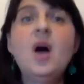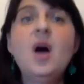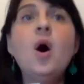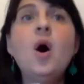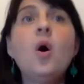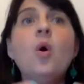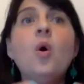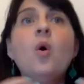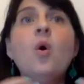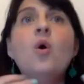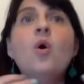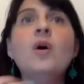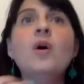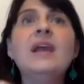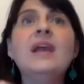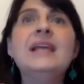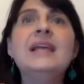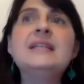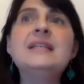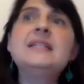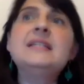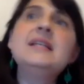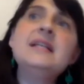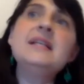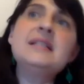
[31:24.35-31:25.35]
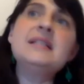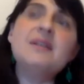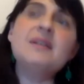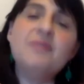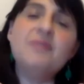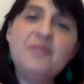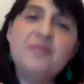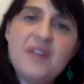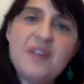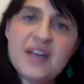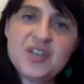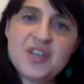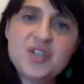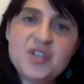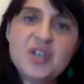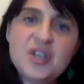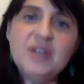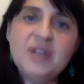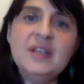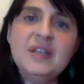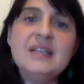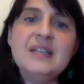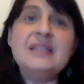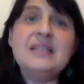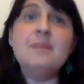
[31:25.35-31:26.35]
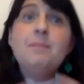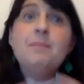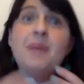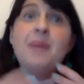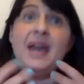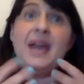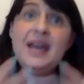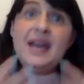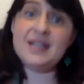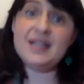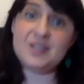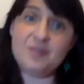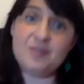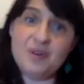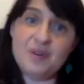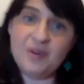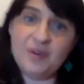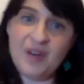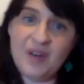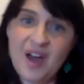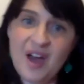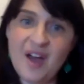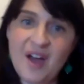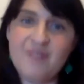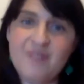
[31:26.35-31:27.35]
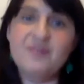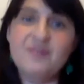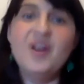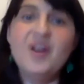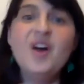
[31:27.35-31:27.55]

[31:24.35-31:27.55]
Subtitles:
or listening to fiction that depicts real life